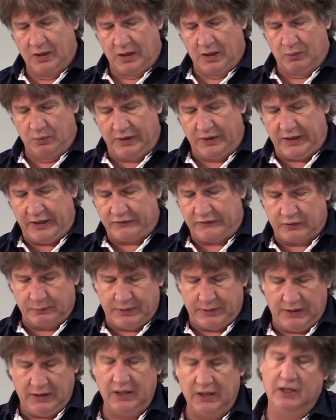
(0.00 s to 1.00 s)
And we need to
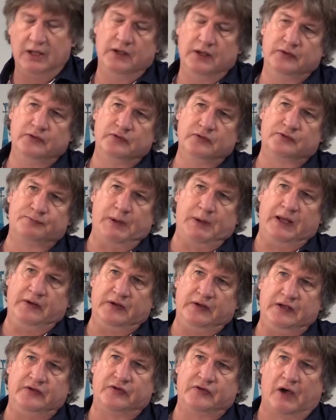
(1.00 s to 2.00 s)
be
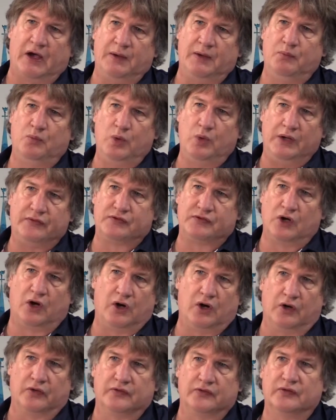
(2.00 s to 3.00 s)
spending time with
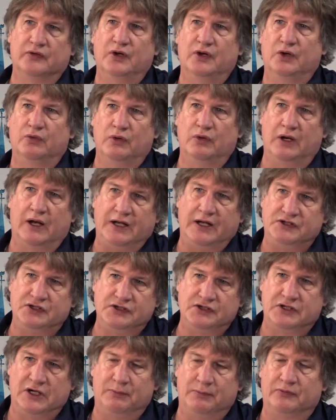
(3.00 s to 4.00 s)
God.
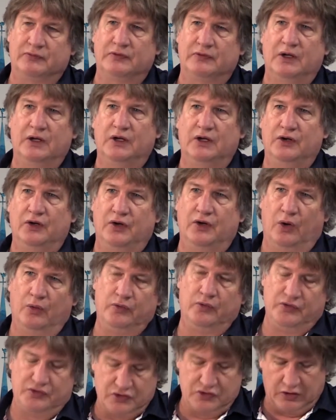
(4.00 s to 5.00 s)
Relationships
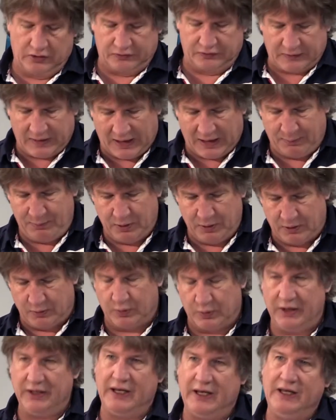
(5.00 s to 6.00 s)
don't just happen.
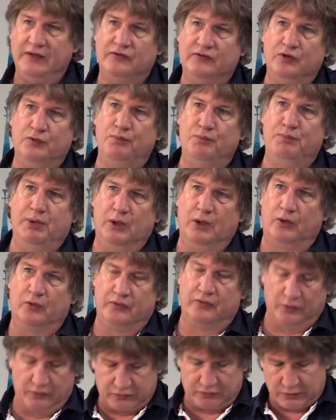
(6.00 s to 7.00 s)
We need to
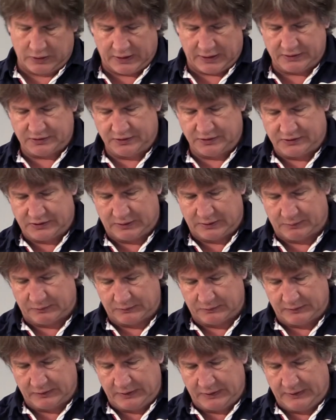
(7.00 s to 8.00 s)
build those
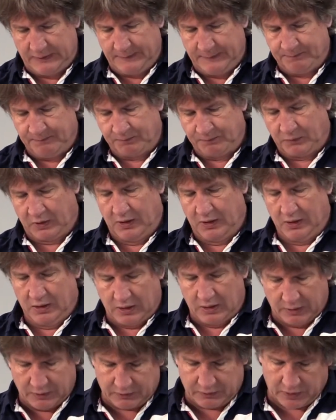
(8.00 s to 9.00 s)
relationships.
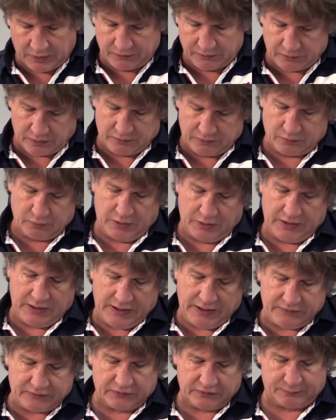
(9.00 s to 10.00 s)
And we
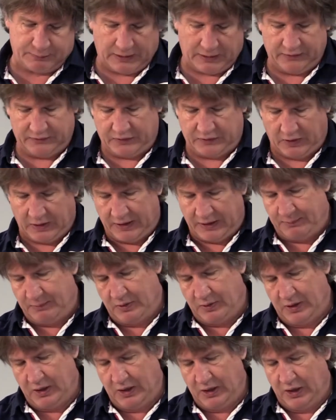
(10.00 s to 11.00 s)
need to spend time
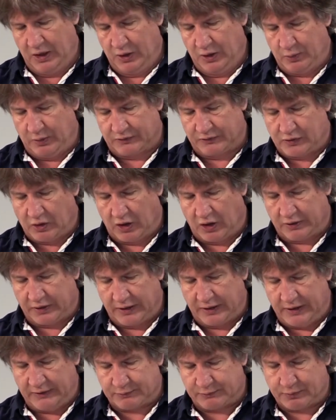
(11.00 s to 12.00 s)
with God
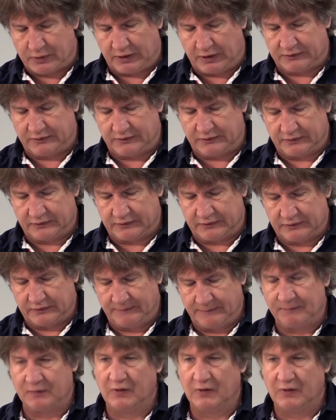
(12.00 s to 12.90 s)
in His presence.